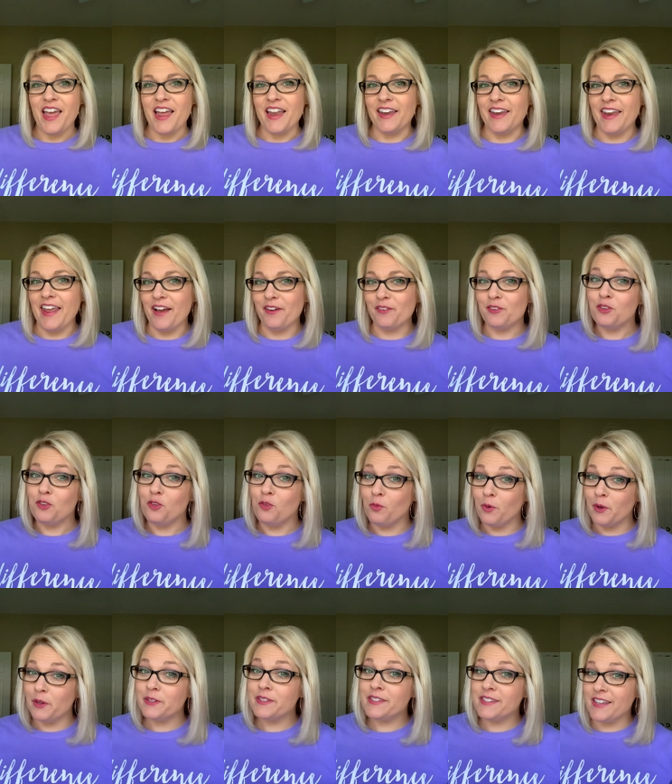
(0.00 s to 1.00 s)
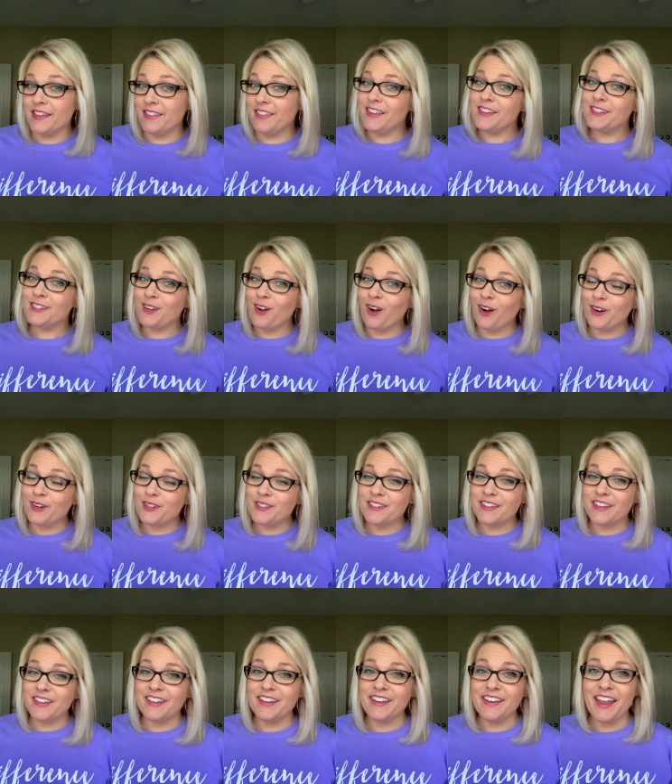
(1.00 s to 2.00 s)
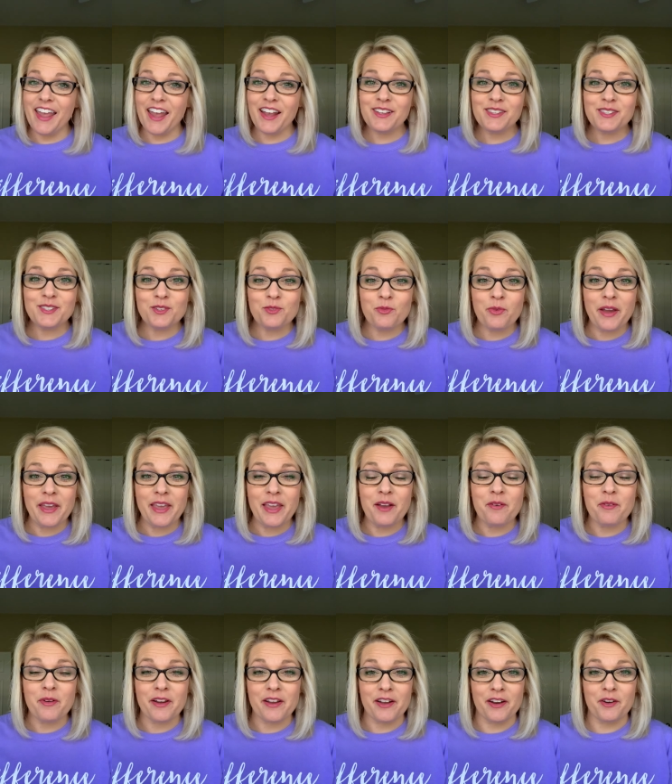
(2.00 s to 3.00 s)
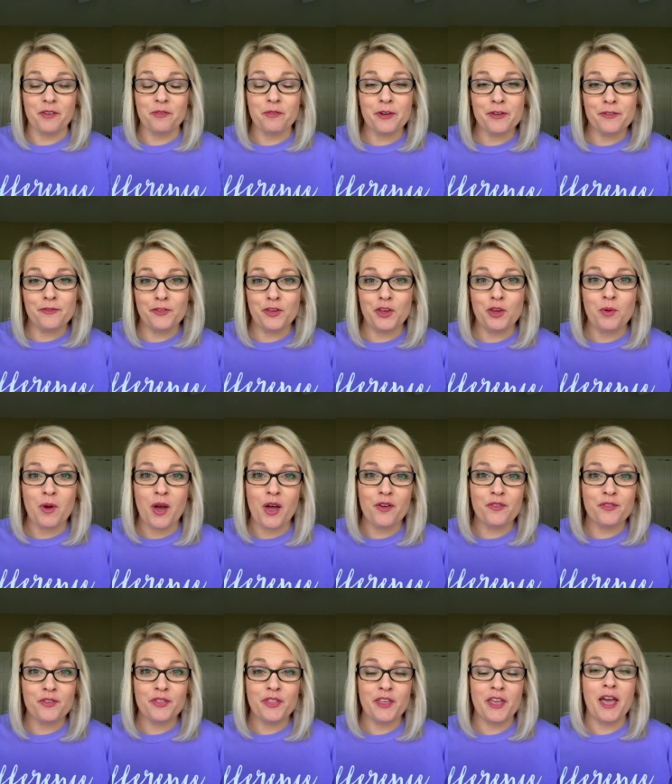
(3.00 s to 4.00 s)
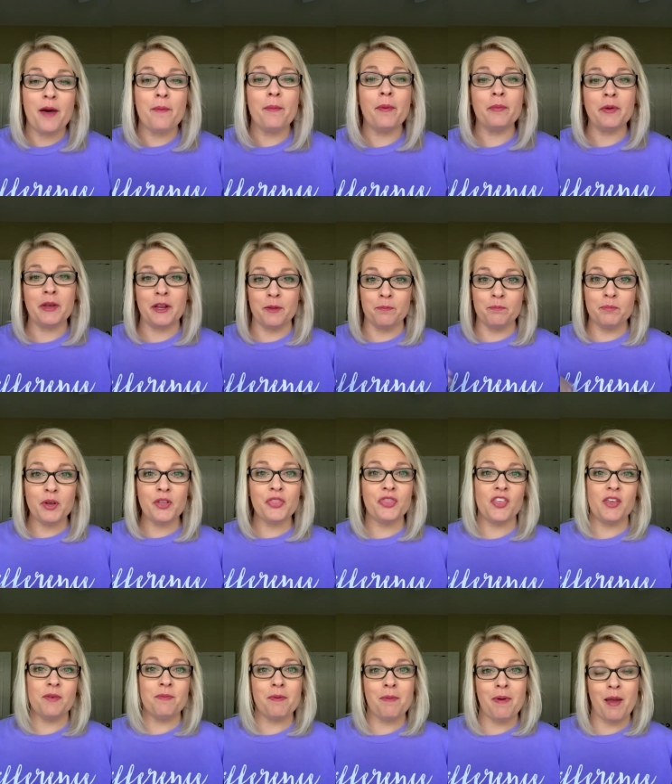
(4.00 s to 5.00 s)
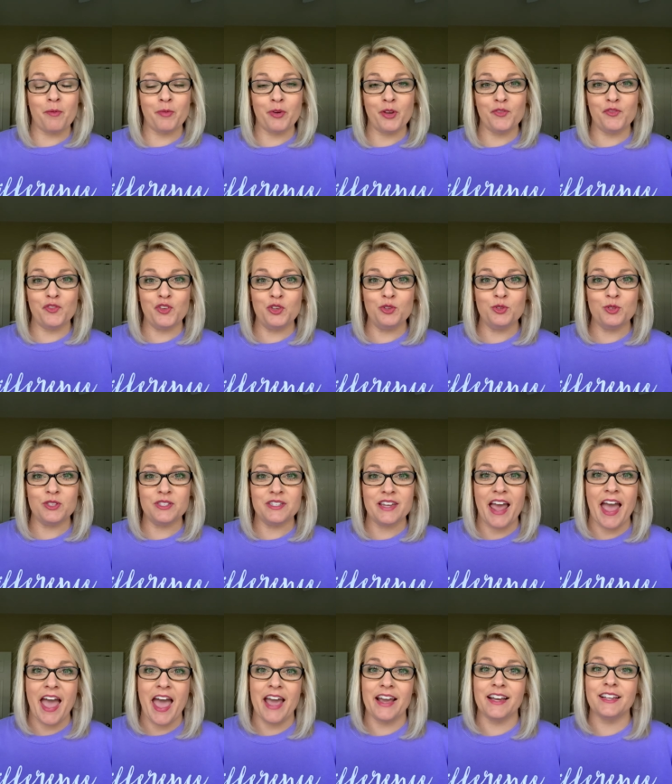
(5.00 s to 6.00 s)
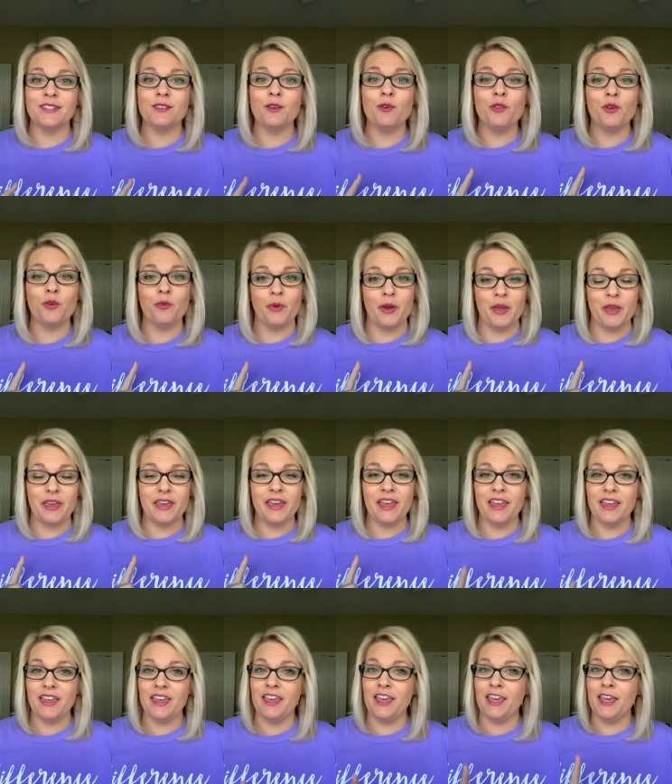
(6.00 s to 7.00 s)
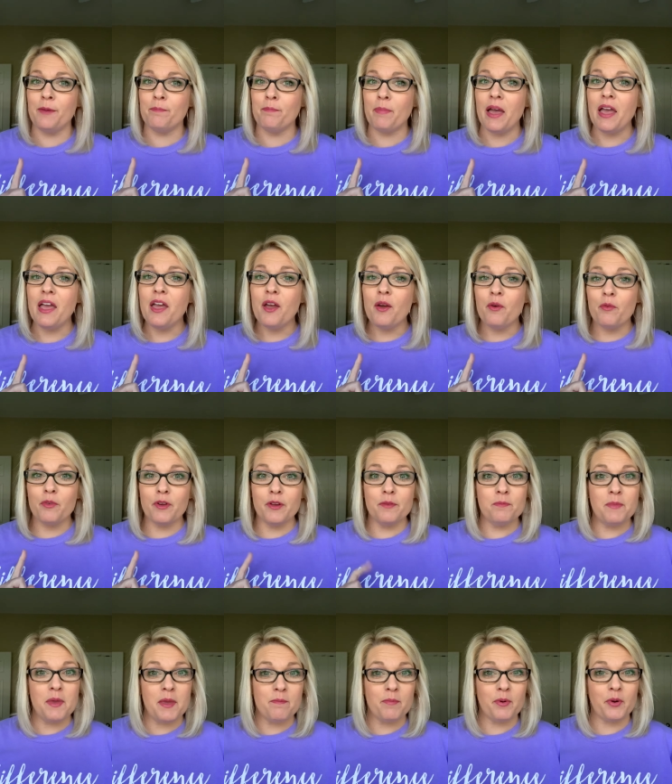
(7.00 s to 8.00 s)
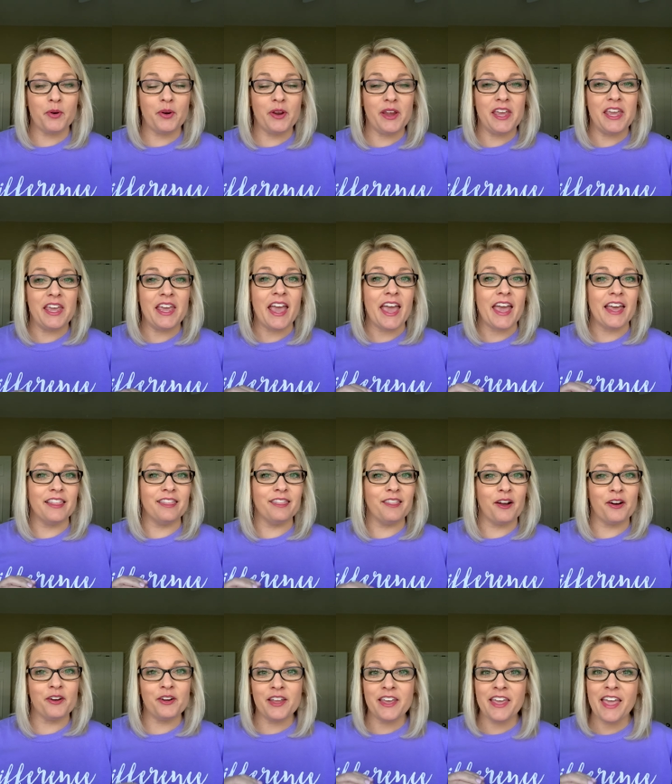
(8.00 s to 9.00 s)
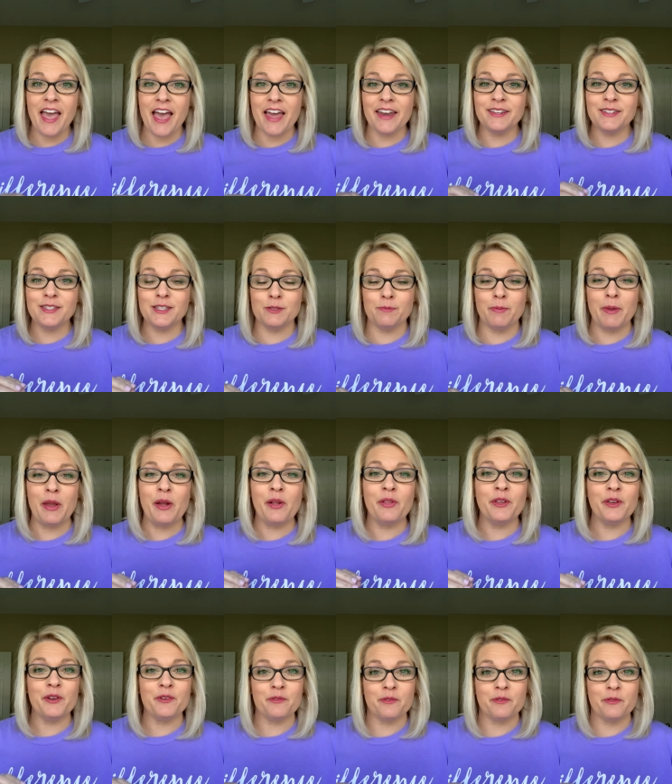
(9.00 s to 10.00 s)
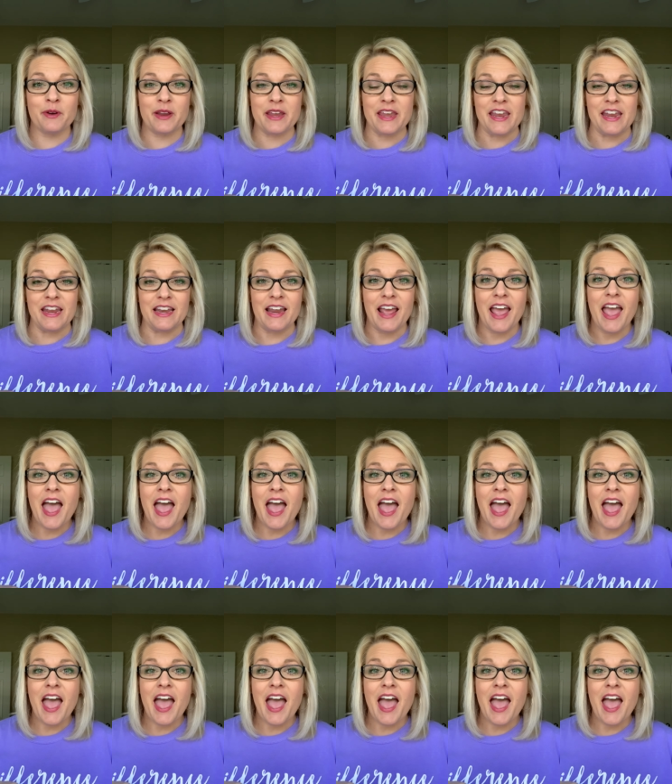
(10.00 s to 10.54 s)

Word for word: Now, you will see these cards again next week. We're going to review over them. I'm going to put them in my review stack so that we keep remembering and learning how to spell and read.